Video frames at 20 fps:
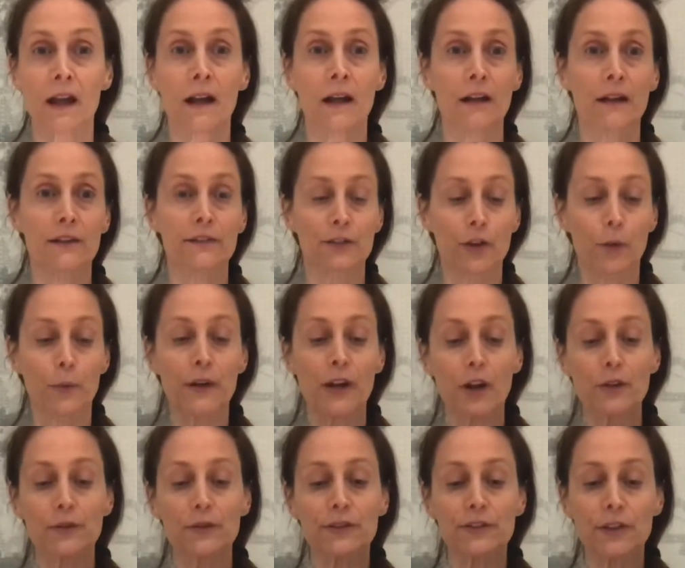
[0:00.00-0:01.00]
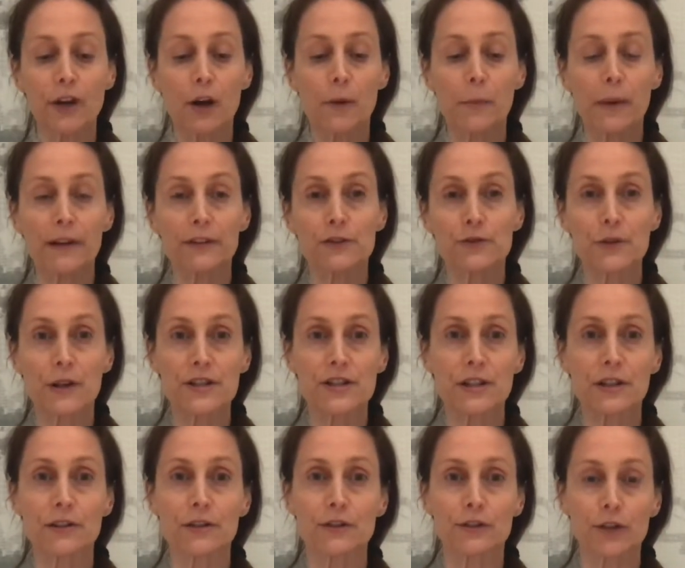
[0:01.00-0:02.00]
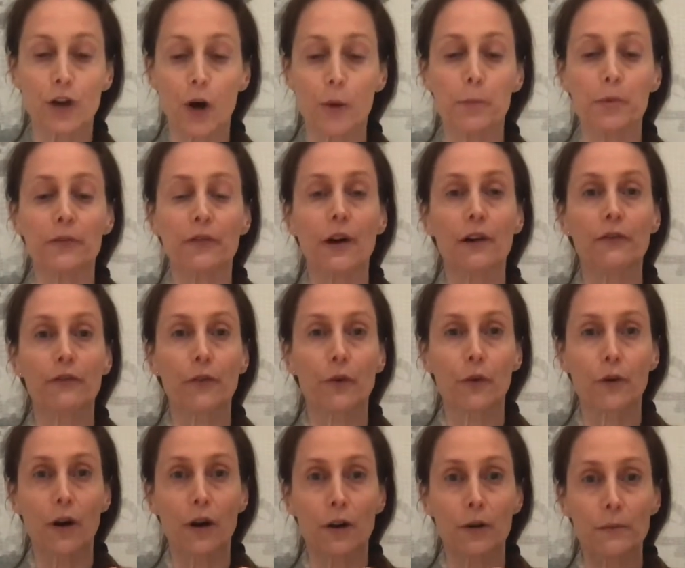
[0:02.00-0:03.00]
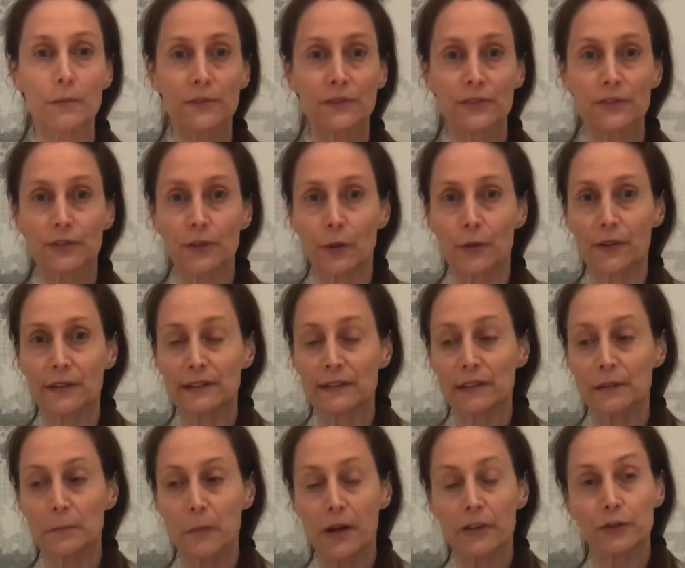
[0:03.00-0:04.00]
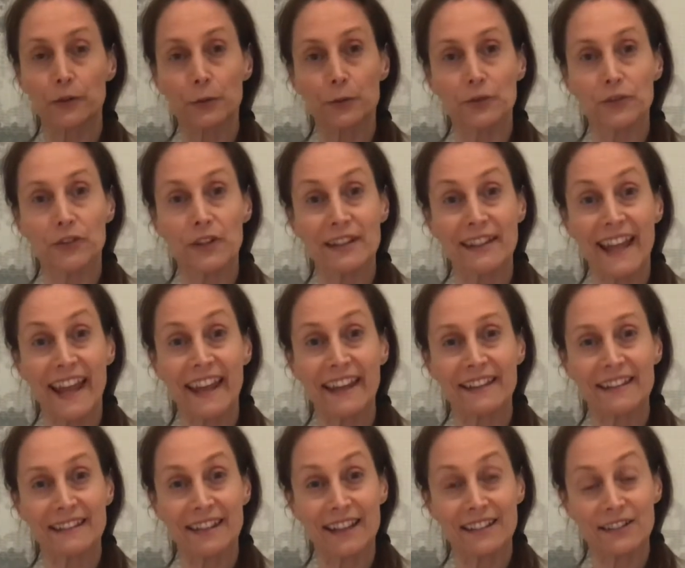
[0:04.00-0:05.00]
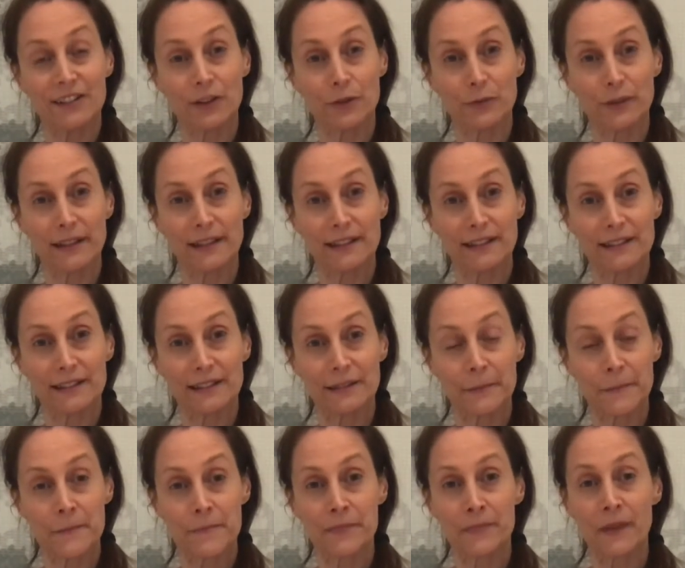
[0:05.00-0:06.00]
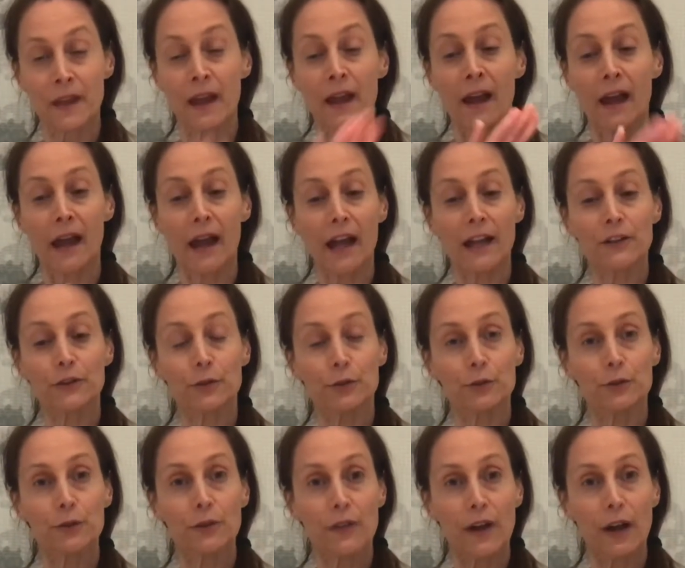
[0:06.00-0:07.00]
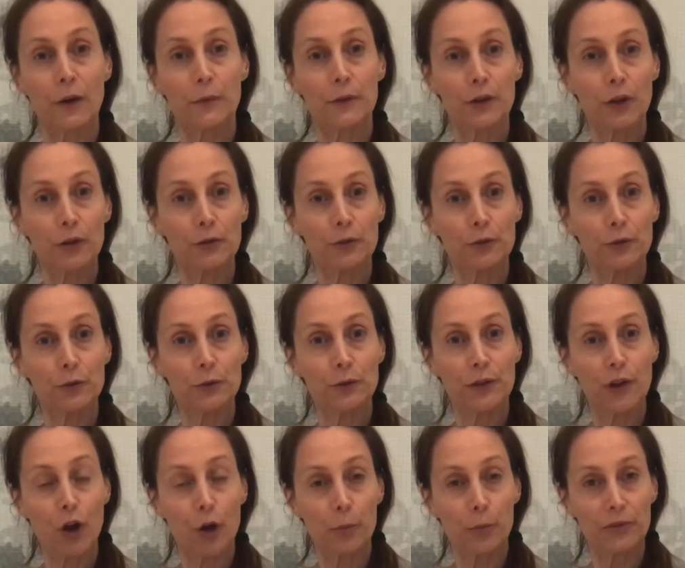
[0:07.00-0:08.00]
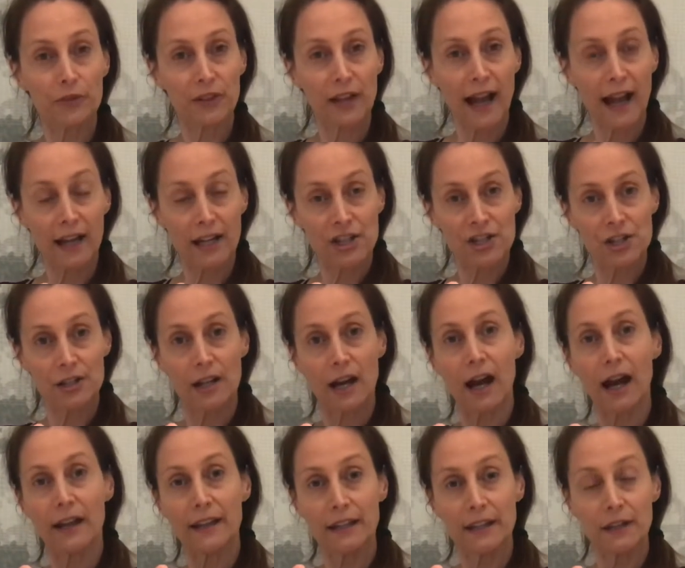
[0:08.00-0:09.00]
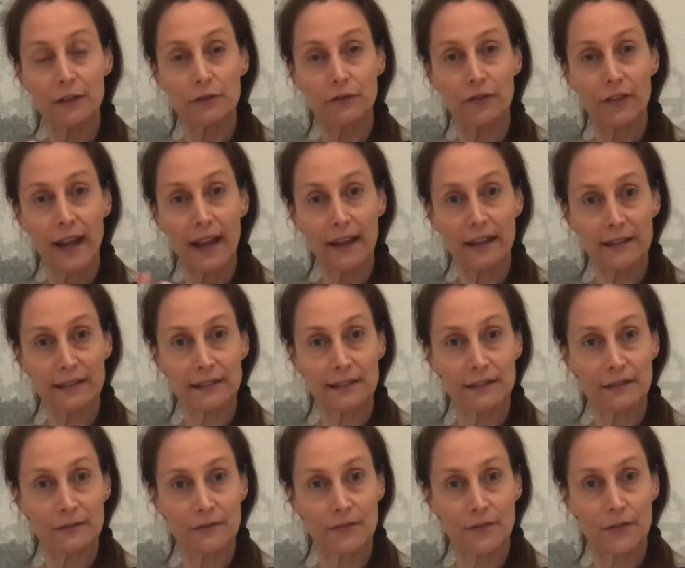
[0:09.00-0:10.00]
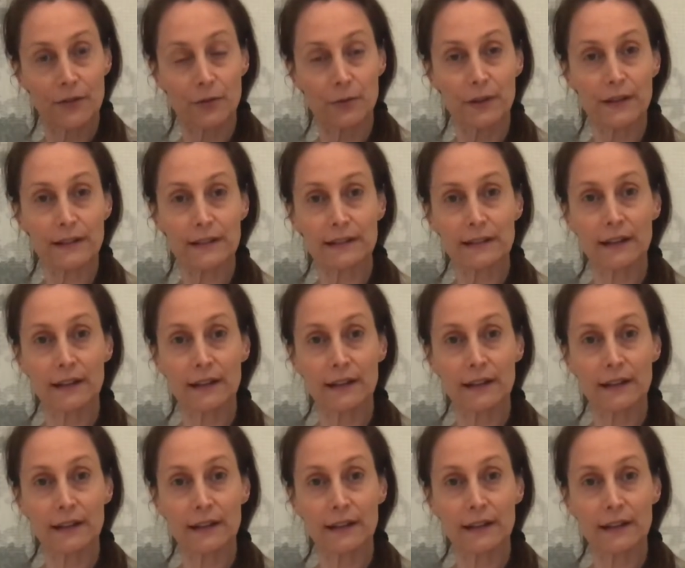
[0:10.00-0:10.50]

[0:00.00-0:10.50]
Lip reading: So we're going to start by stretching the top of our forearms. So these are the muscles that extend the wrist, and to do that we're going to do the opposite action, i.e. flex the wrist.